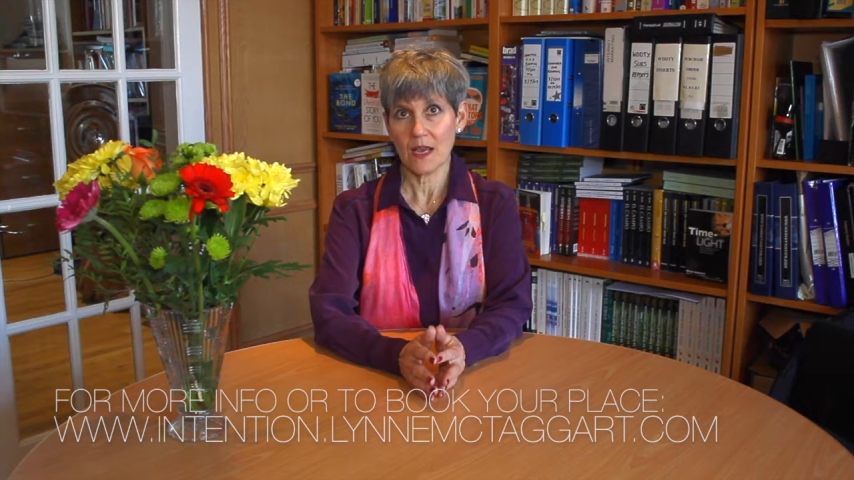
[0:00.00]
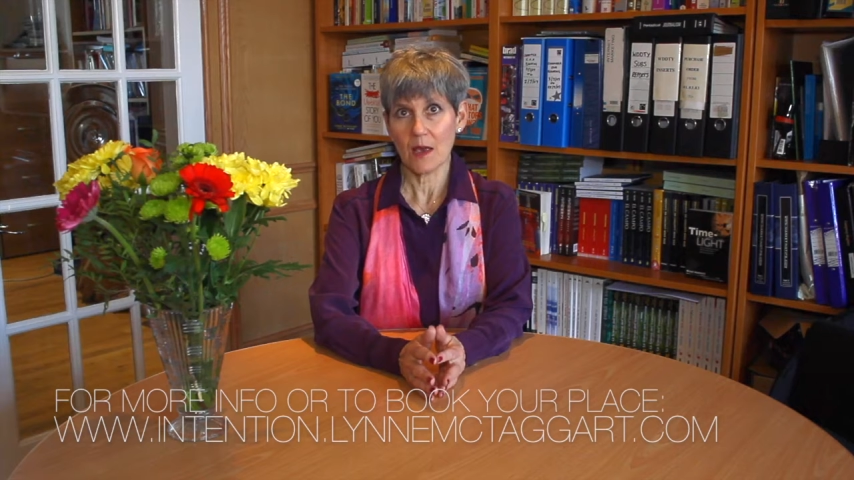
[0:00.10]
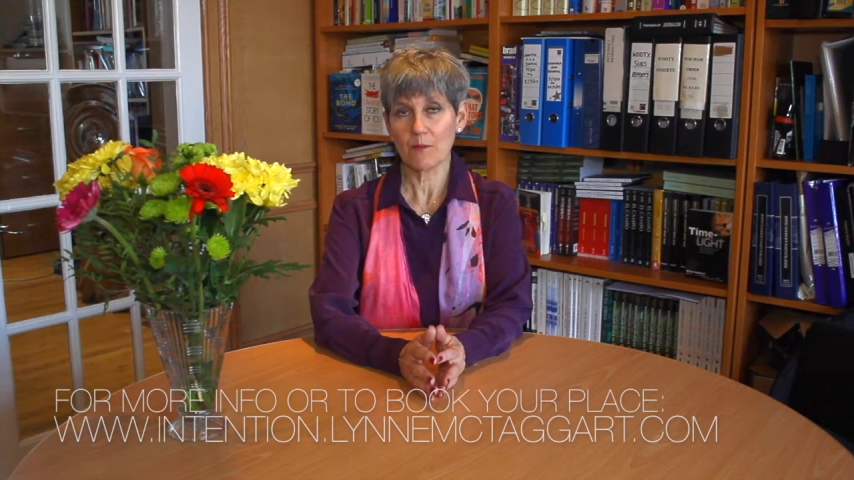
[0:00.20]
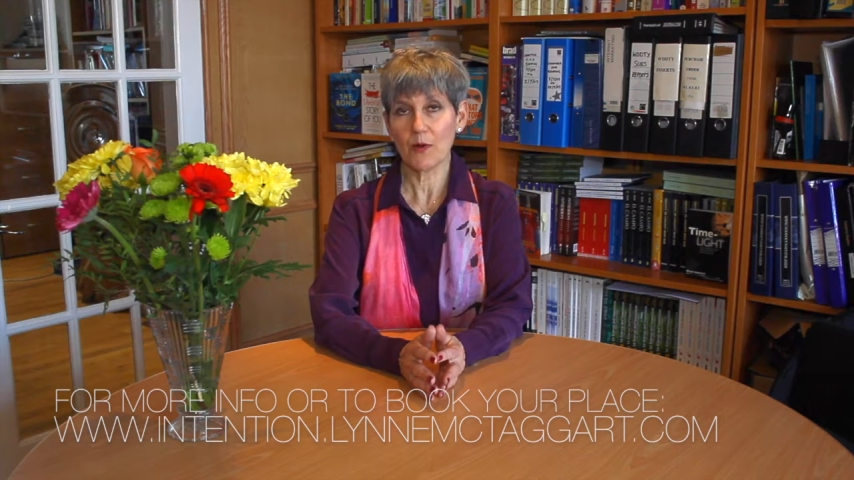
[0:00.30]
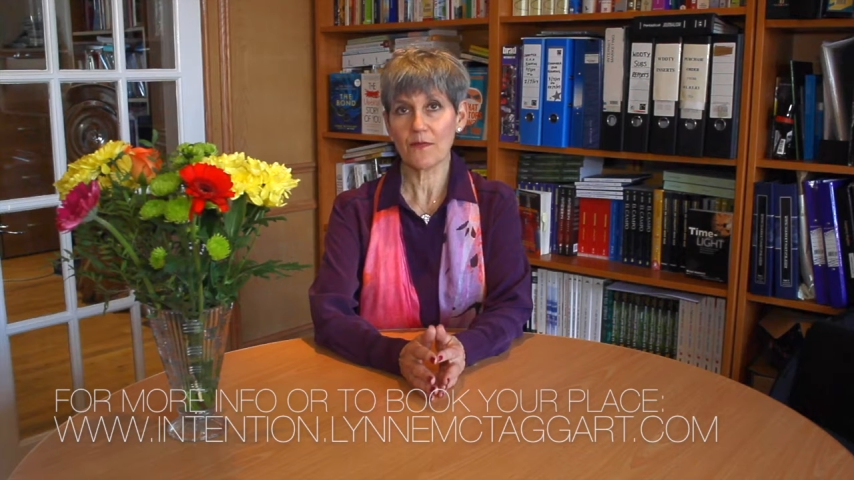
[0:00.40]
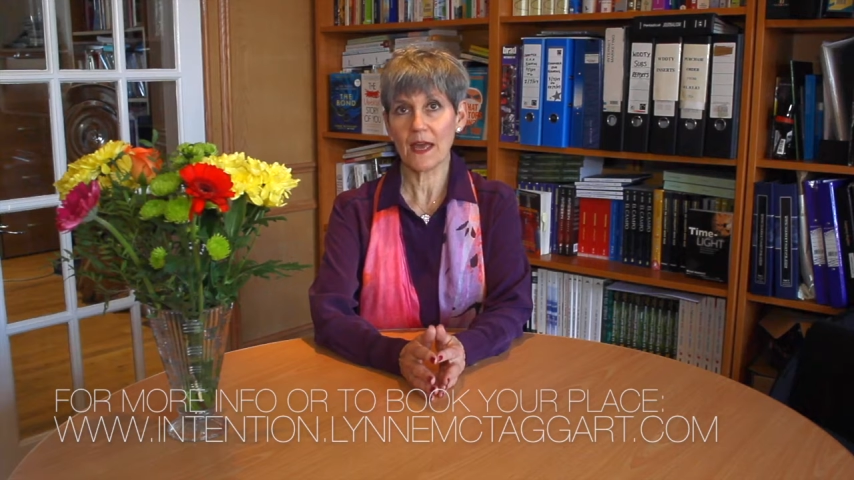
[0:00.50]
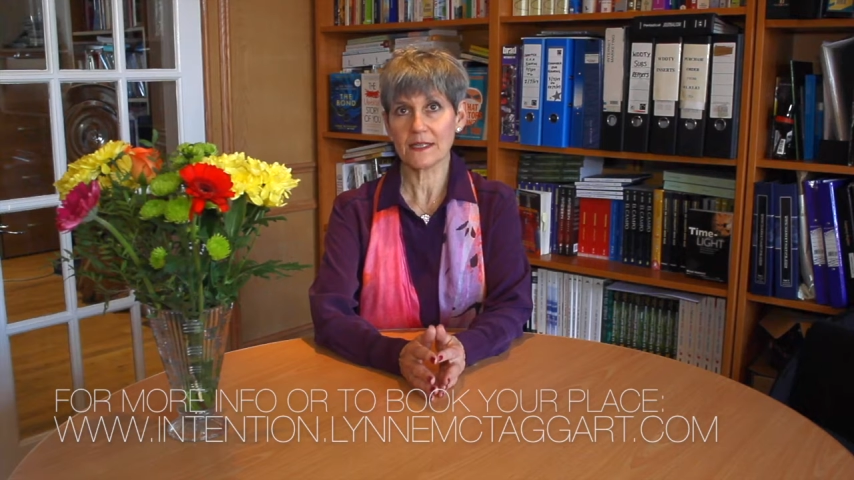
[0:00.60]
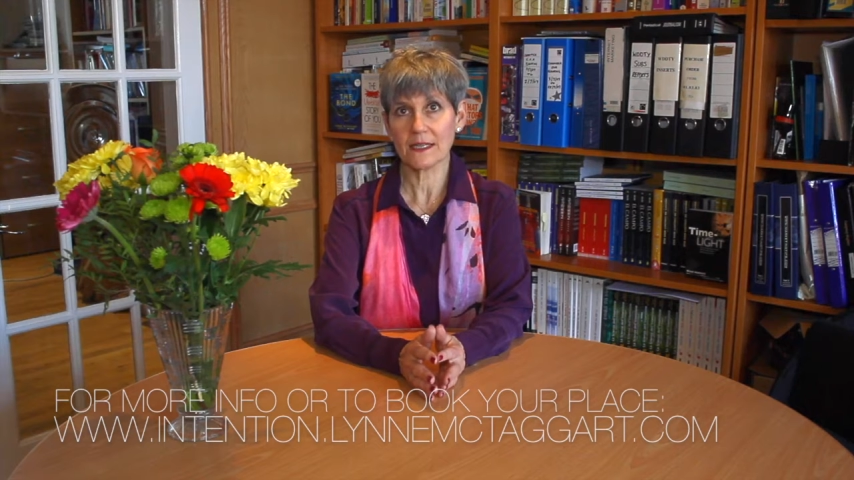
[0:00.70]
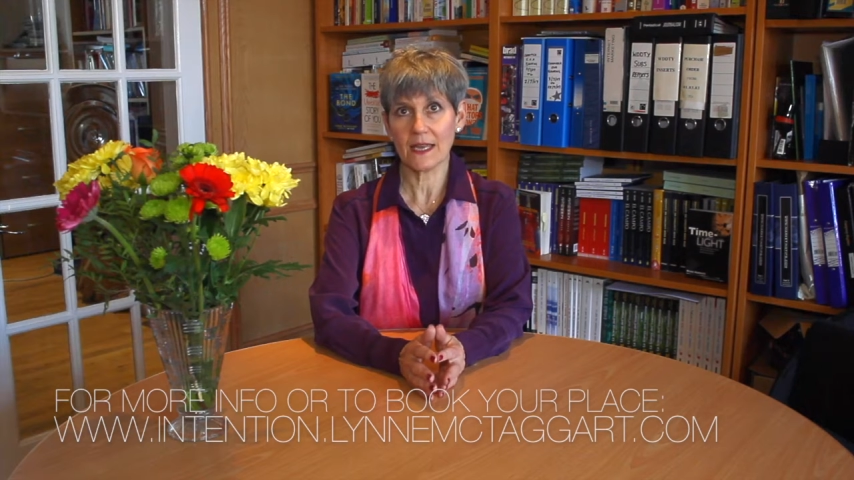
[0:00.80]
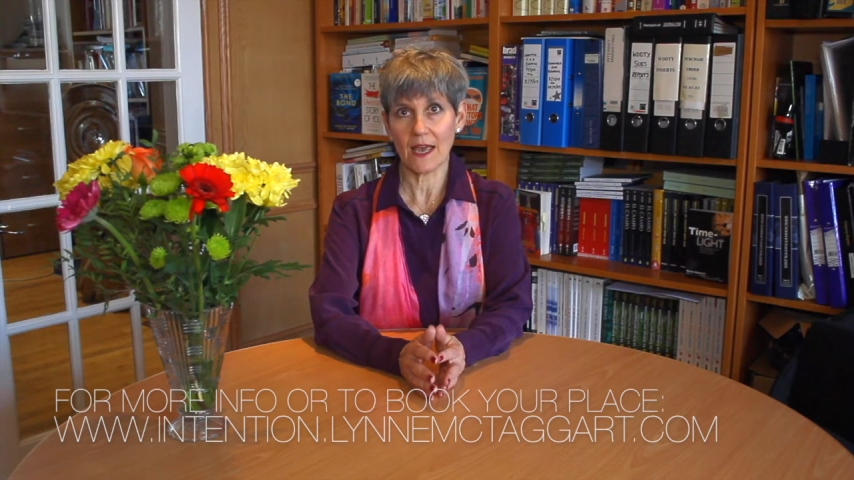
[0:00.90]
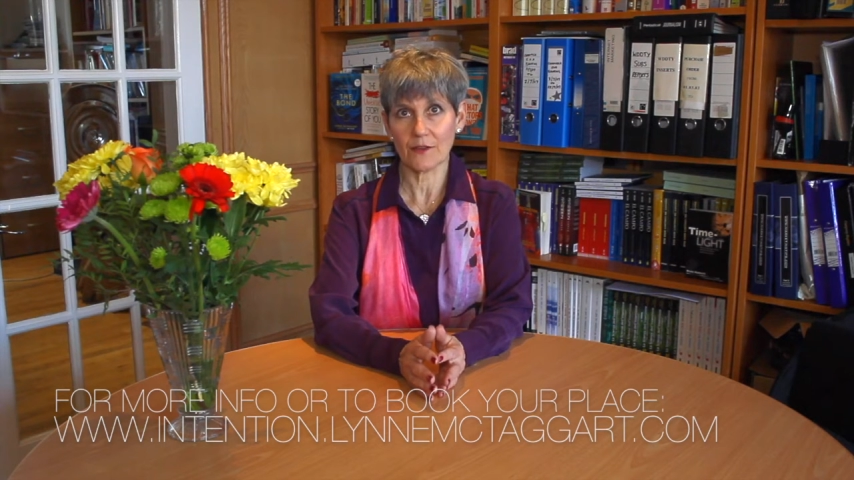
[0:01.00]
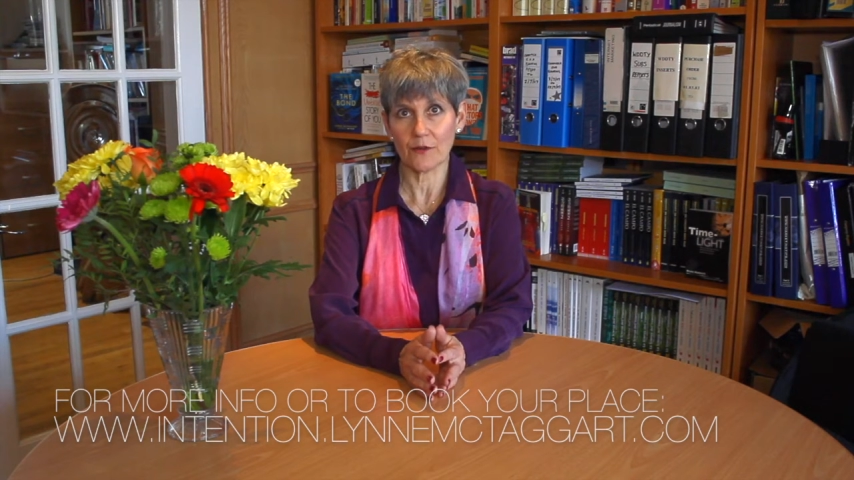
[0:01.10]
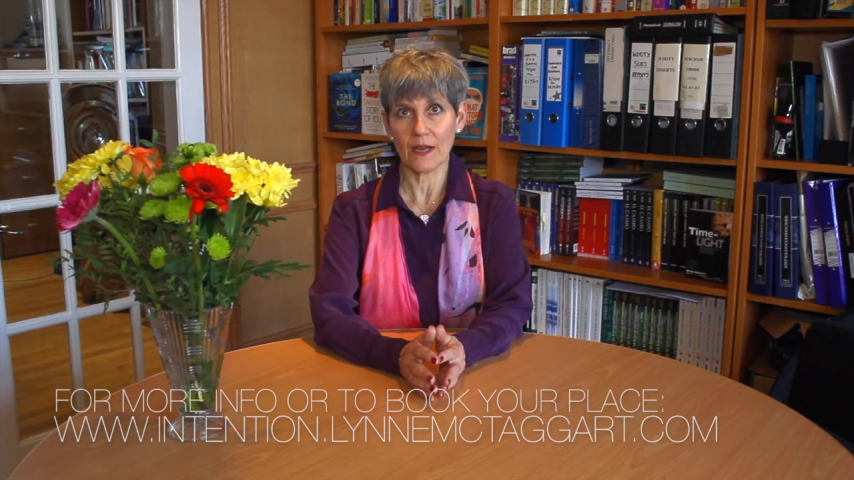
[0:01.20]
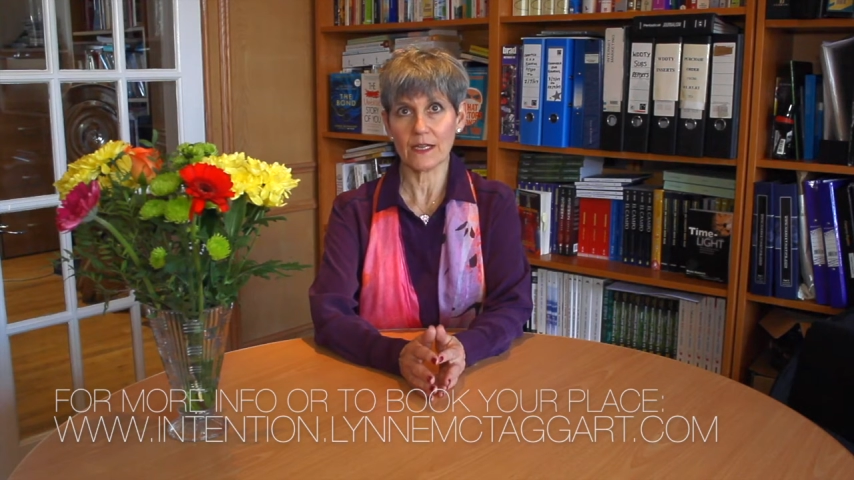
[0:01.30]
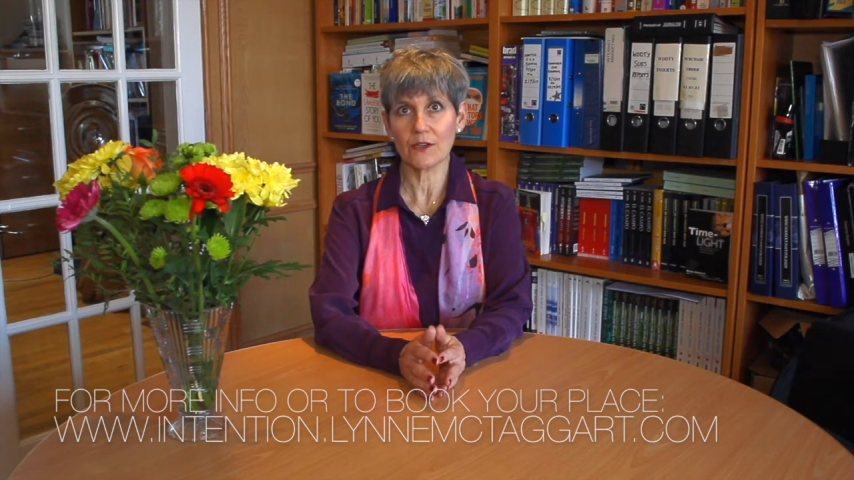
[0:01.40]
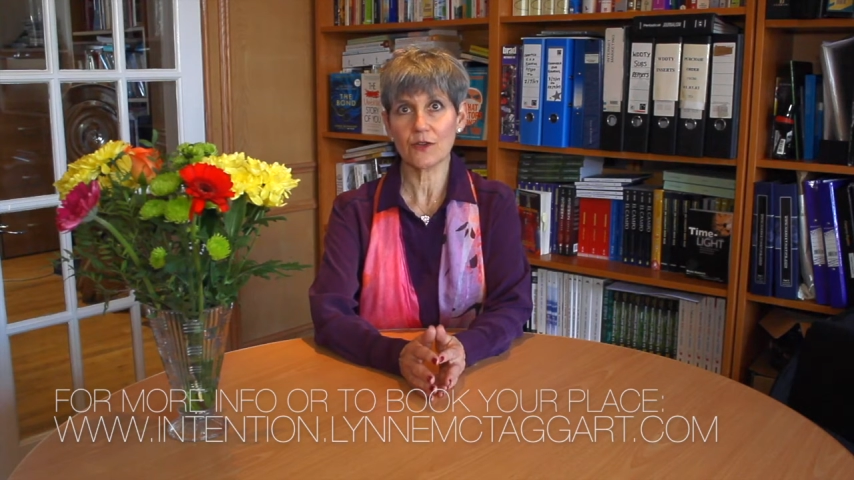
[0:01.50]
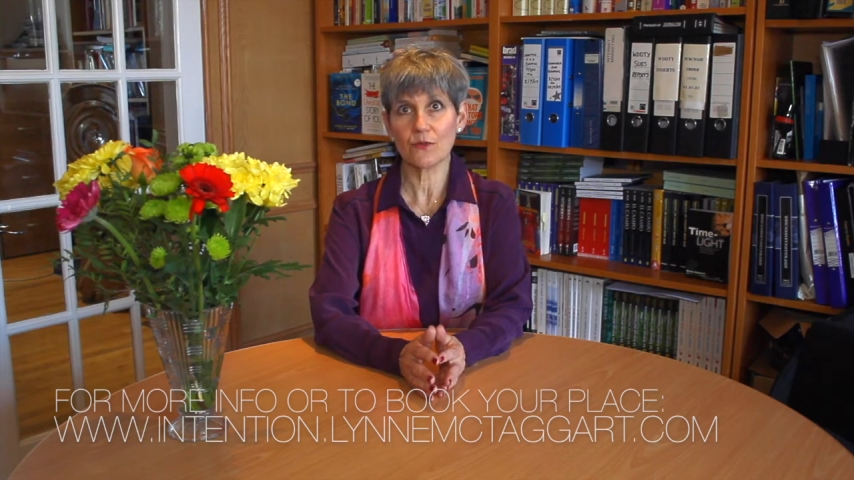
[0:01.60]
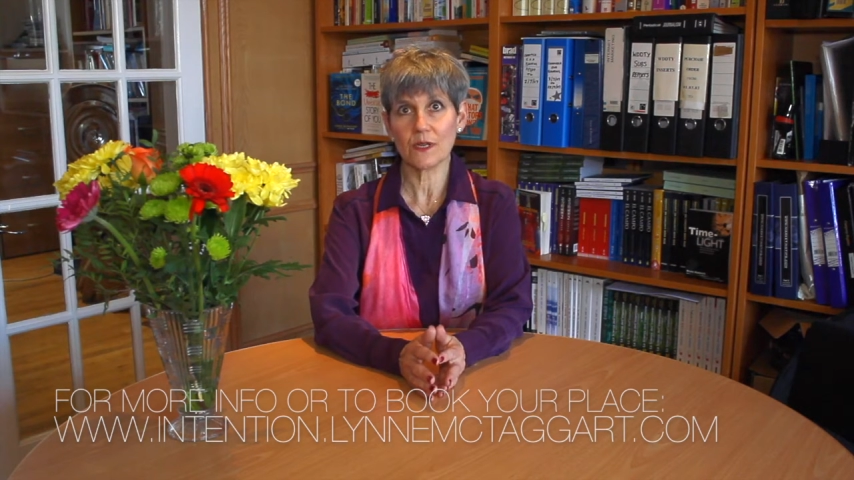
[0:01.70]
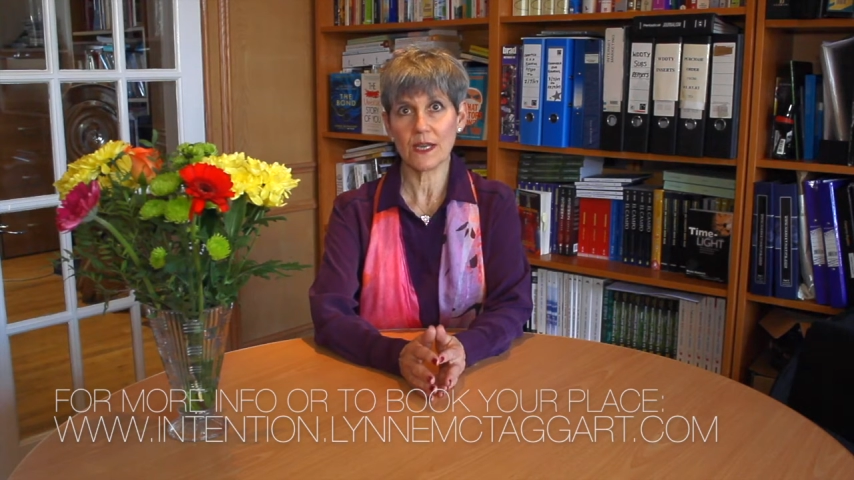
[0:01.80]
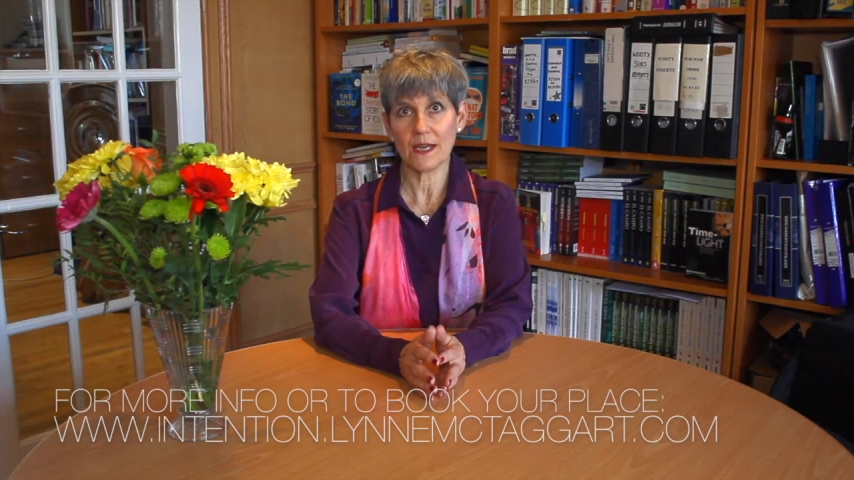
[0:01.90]
and put that together in a
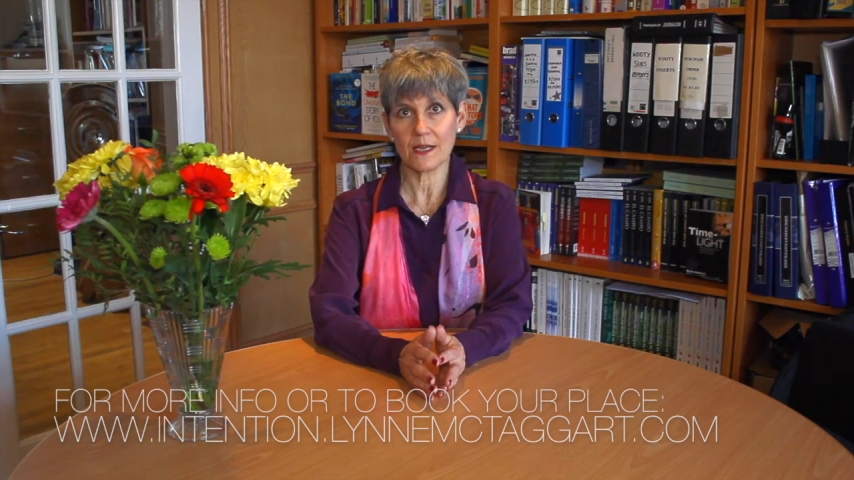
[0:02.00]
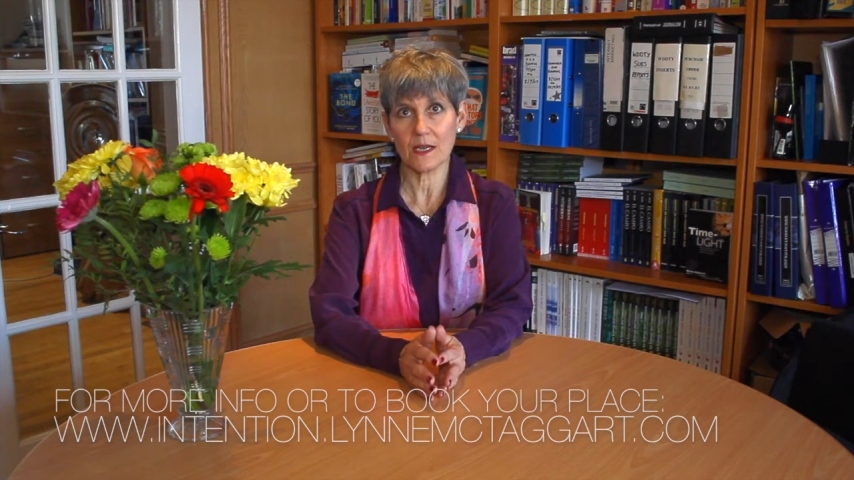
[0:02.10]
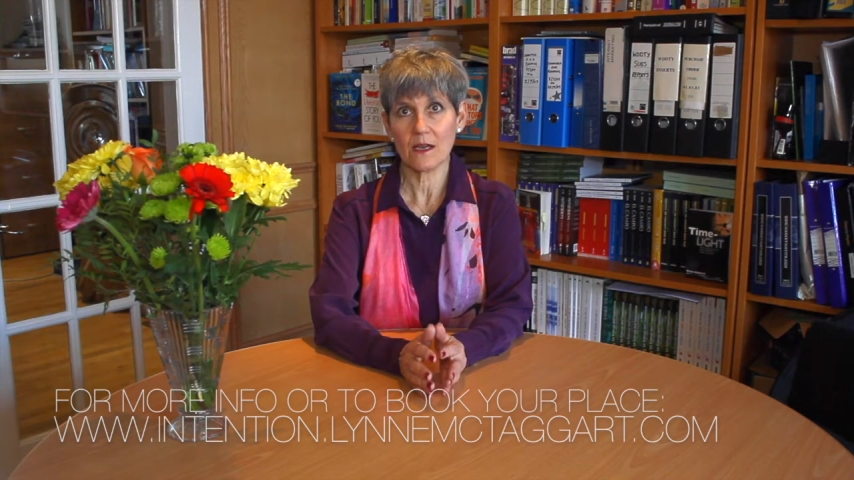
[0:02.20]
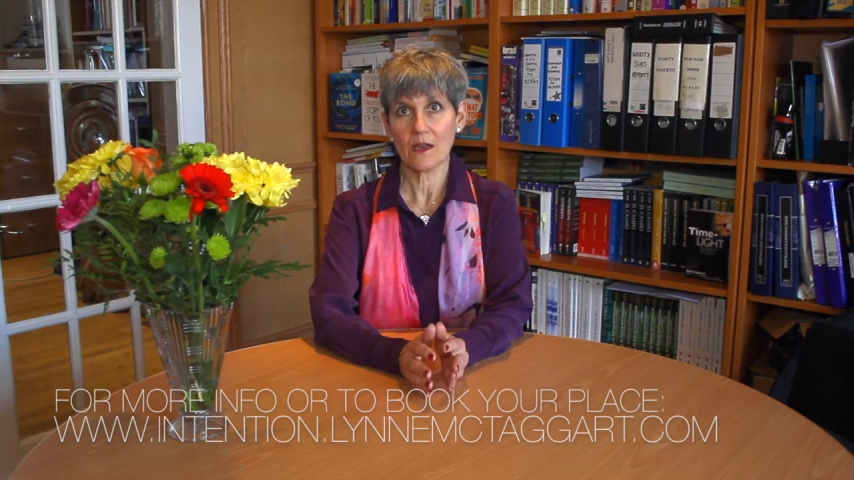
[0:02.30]
unique